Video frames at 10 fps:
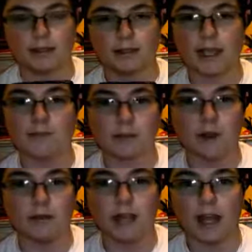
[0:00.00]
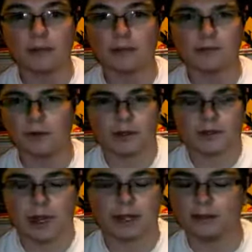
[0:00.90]
This game for twelve dollars, of
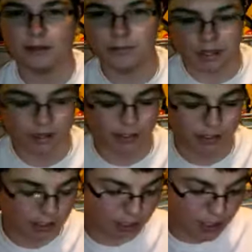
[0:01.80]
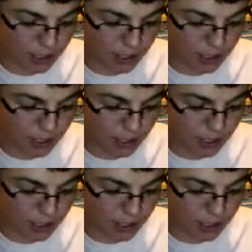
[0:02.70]
course I'm not going to leave without it.